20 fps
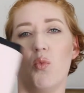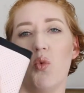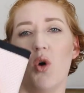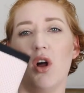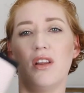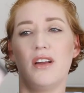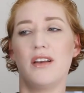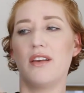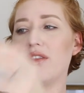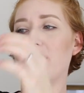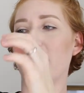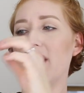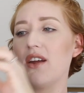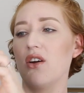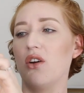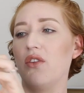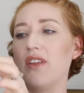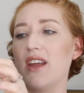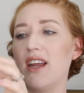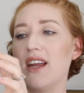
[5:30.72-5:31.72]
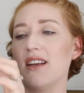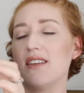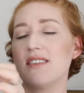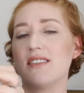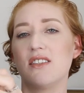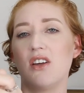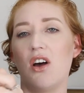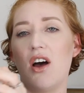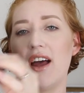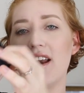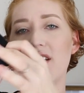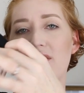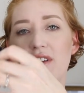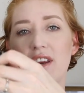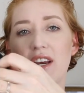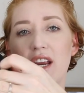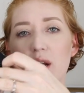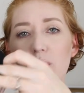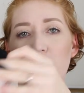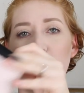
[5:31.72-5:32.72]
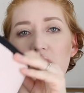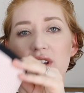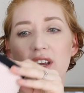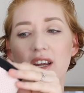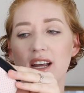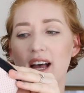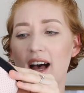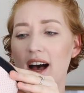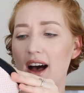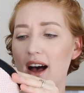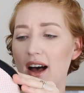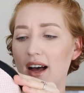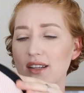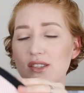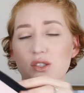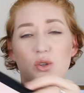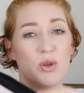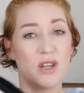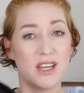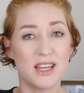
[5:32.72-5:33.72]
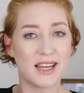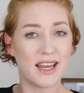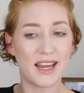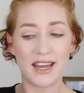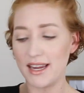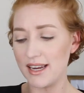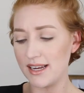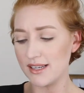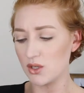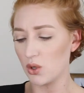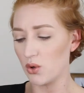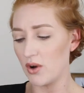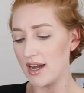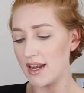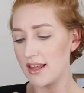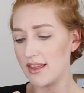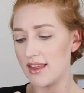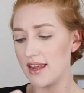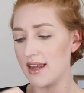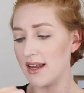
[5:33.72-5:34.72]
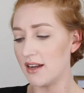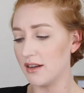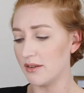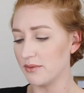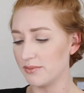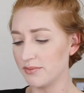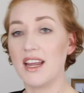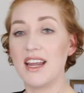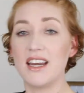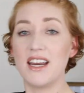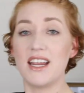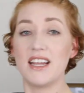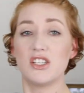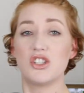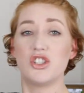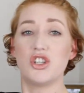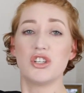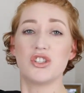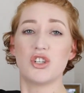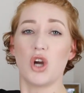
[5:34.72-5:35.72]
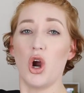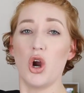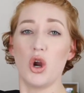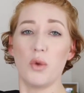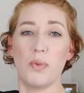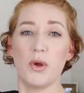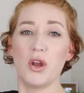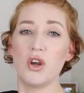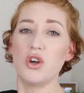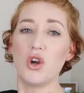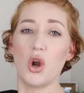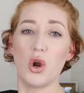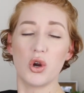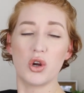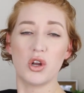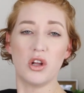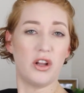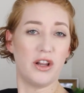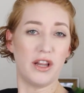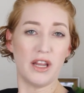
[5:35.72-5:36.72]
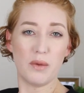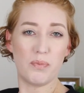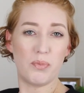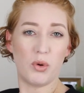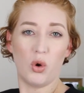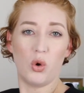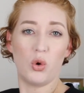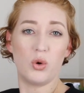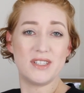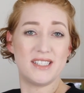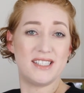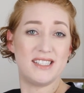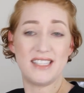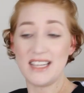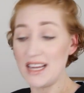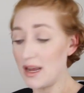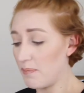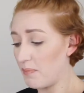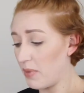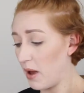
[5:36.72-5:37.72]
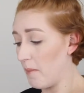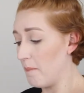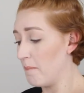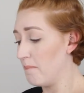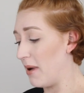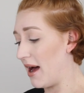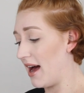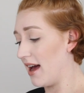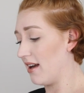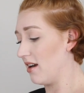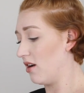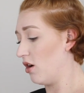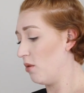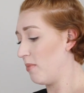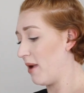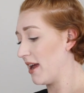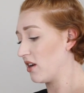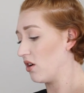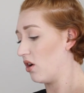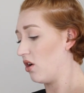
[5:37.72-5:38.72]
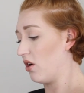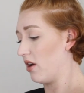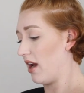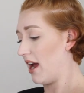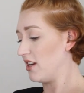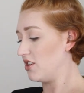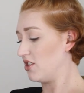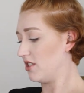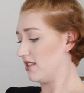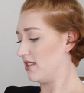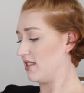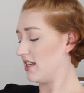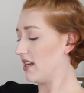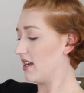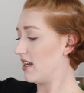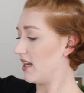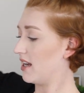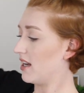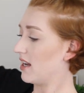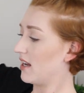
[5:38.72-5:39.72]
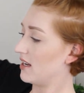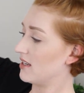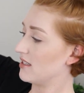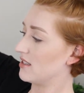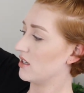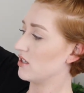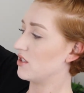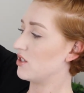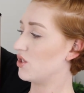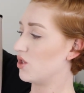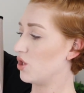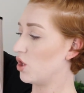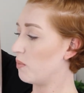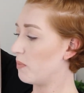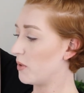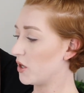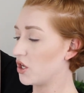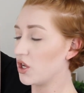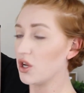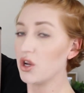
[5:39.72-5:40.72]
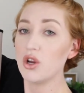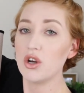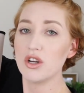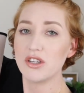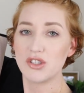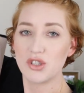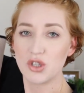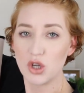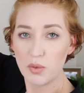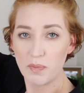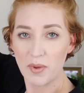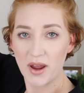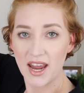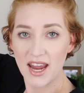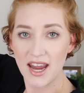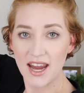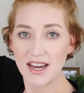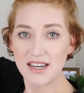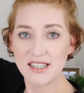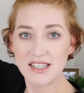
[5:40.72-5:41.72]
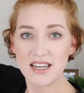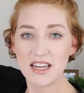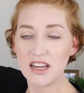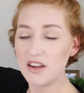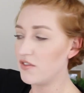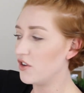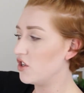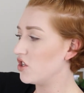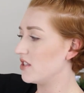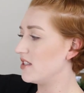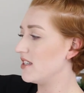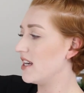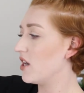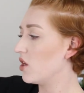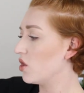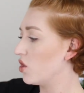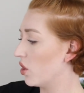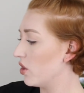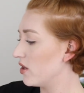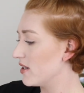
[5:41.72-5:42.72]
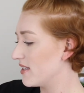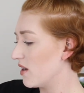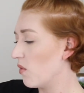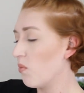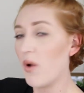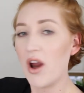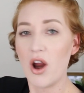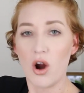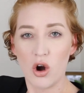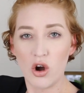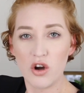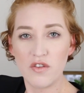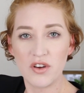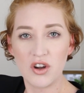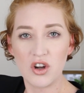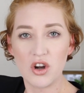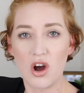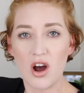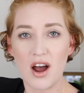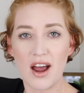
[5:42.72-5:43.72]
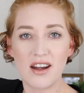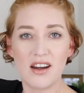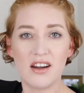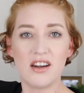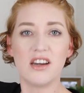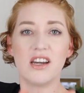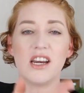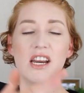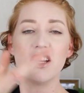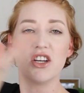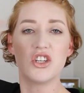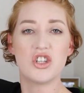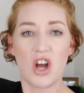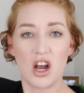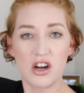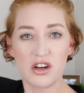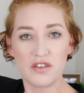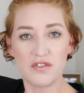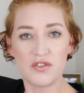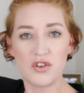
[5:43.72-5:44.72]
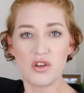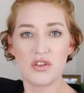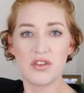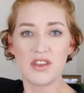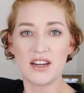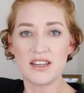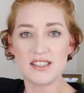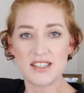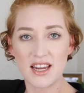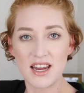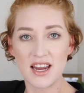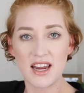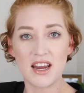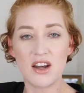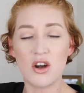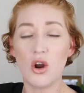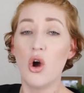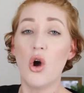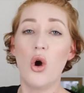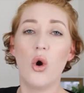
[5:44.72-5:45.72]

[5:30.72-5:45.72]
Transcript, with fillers: wallet thing on the inside if you need to put your cards or your keys or anything. It is just open, no clip or zip, but oh my god, I just think it is super cute, super handy if you just need to go somewhere overnight and you need to chuck a few things in,